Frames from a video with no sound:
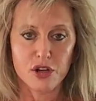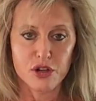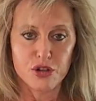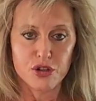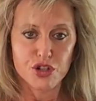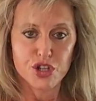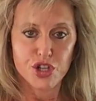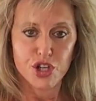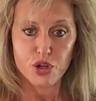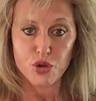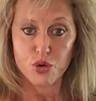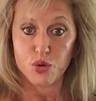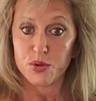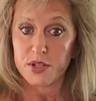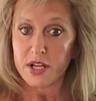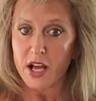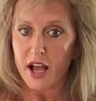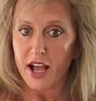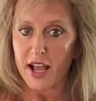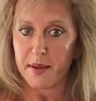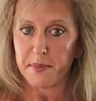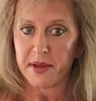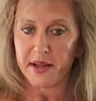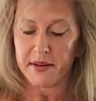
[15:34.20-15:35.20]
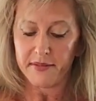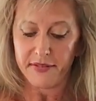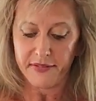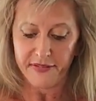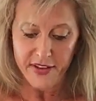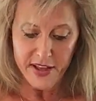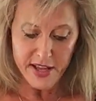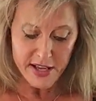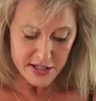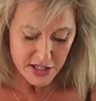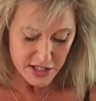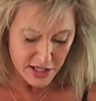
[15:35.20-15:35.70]
Two Diamond
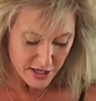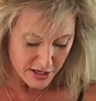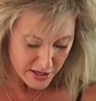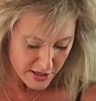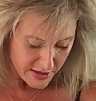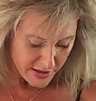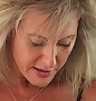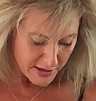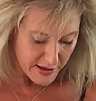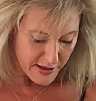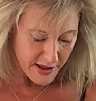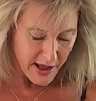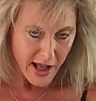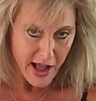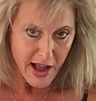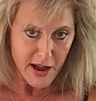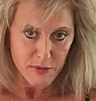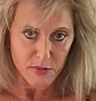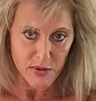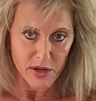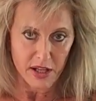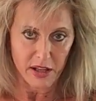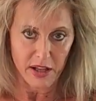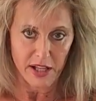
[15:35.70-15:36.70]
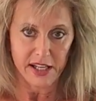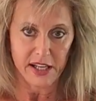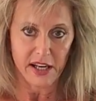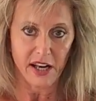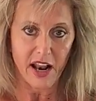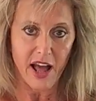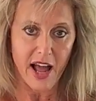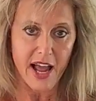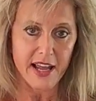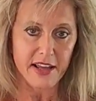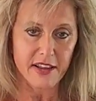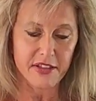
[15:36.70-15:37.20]
Fit. I really
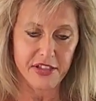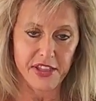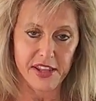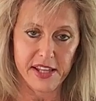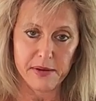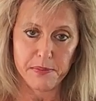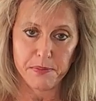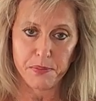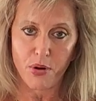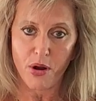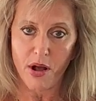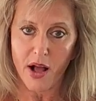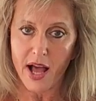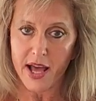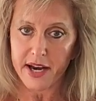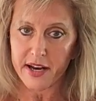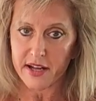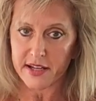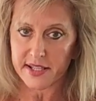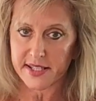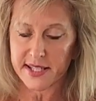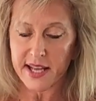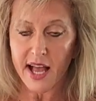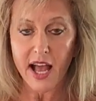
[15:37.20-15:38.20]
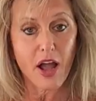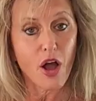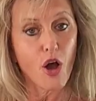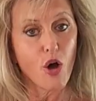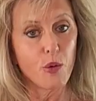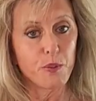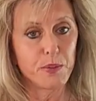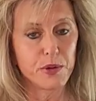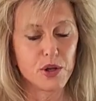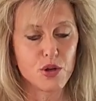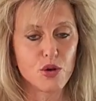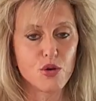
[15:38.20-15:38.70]
like the products. I
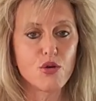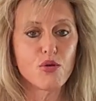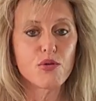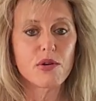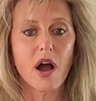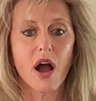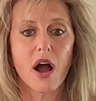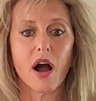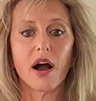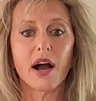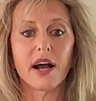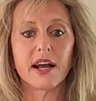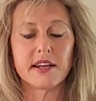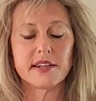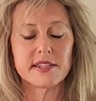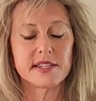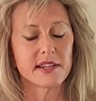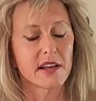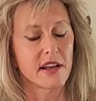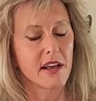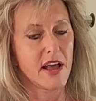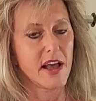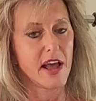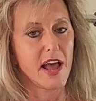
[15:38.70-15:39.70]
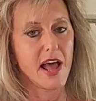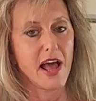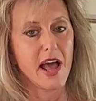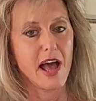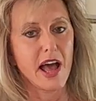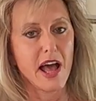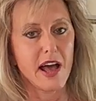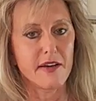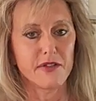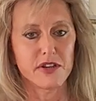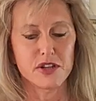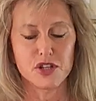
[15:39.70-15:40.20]
hope you guys
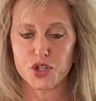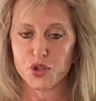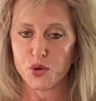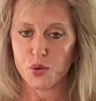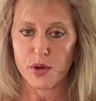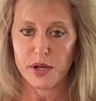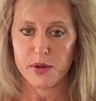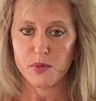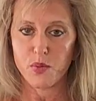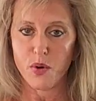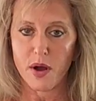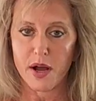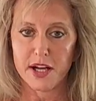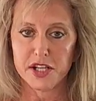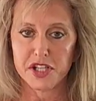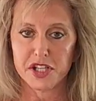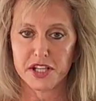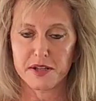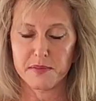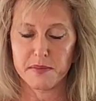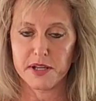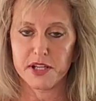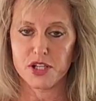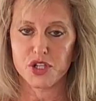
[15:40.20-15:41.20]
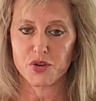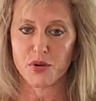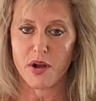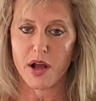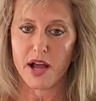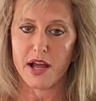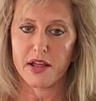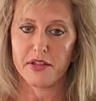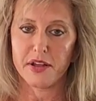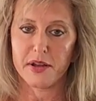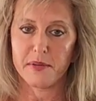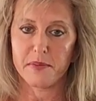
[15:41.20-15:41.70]
have enjoyed watching me
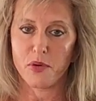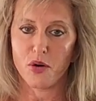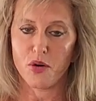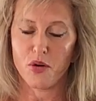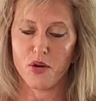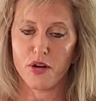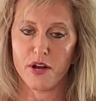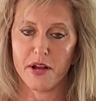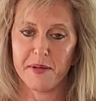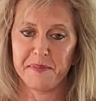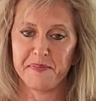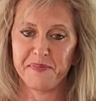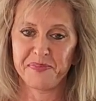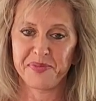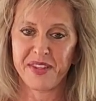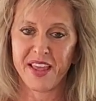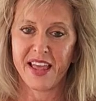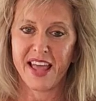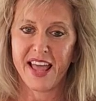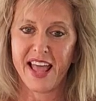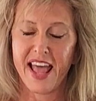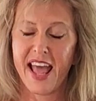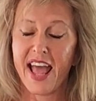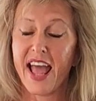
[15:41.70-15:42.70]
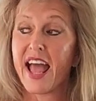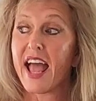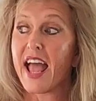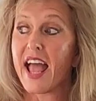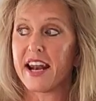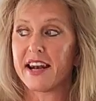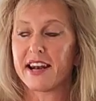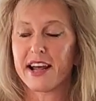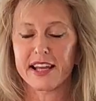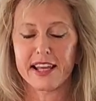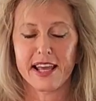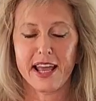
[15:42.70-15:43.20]
try them on,
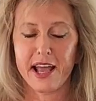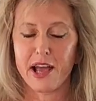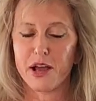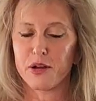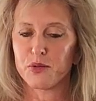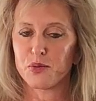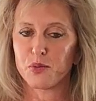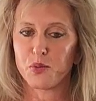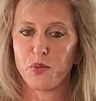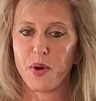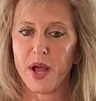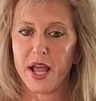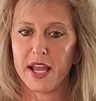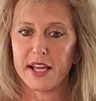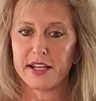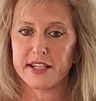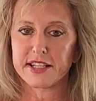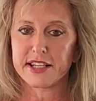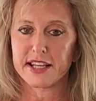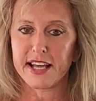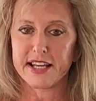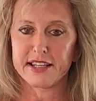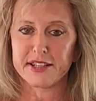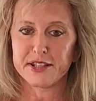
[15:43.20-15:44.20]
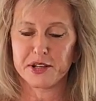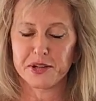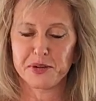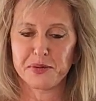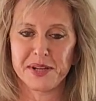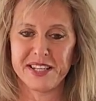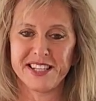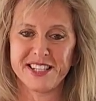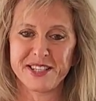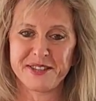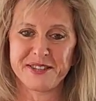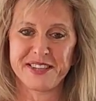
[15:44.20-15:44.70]
and I can't wait until we
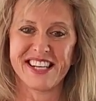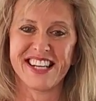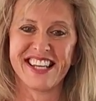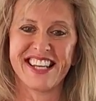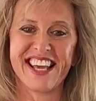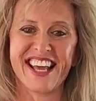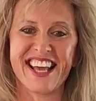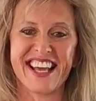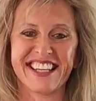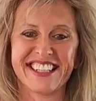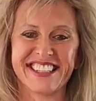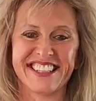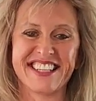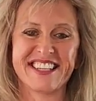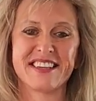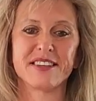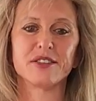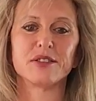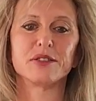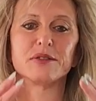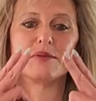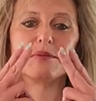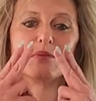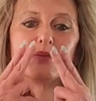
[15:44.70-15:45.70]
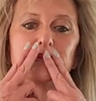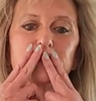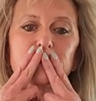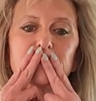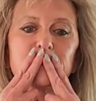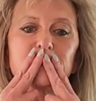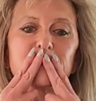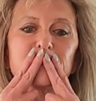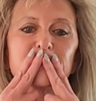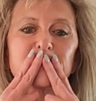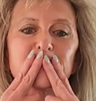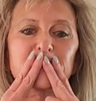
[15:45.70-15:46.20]
do it again.
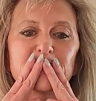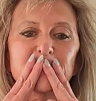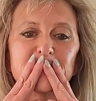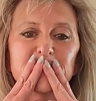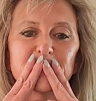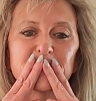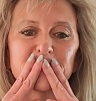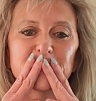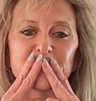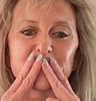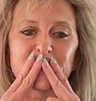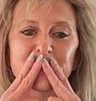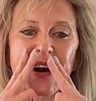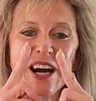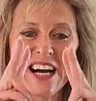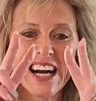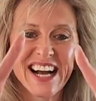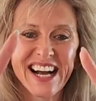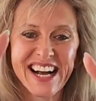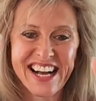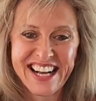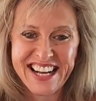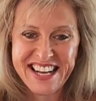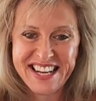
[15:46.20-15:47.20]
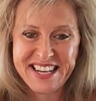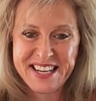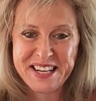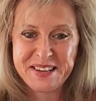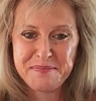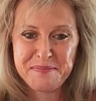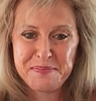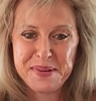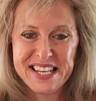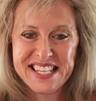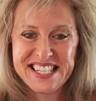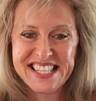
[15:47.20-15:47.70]
Mwah.
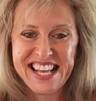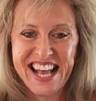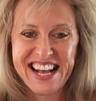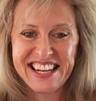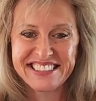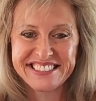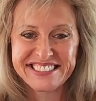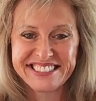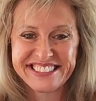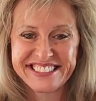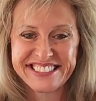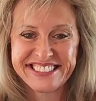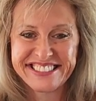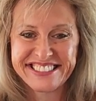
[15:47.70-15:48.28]
Peace out.